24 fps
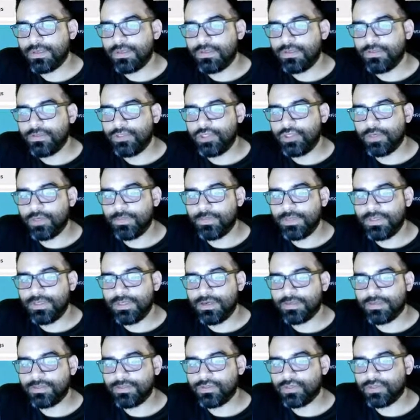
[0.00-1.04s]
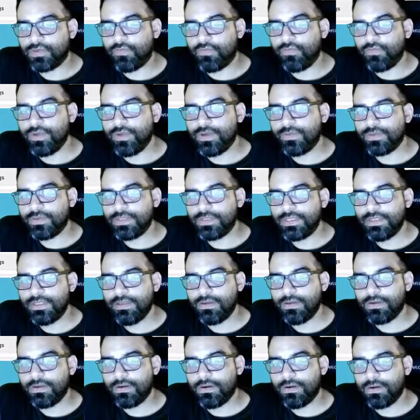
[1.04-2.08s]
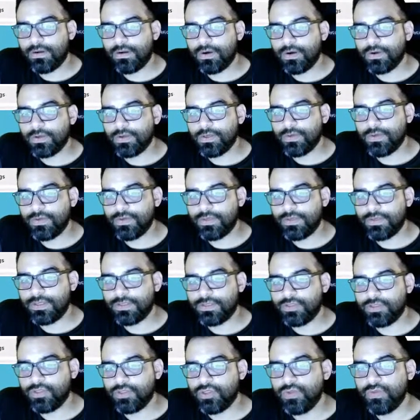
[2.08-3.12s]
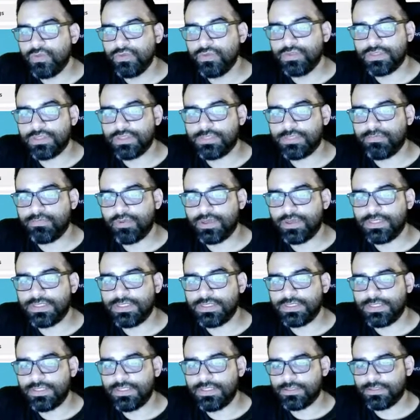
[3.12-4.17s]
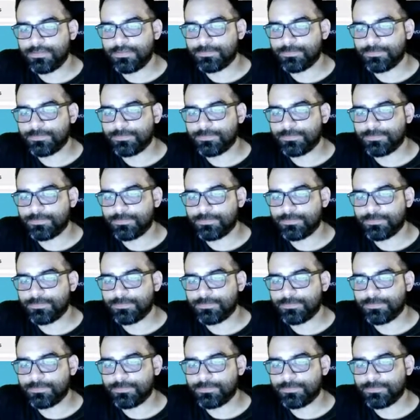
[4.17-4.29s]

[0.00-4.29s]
German doctors frequently argued that Jews spread disease.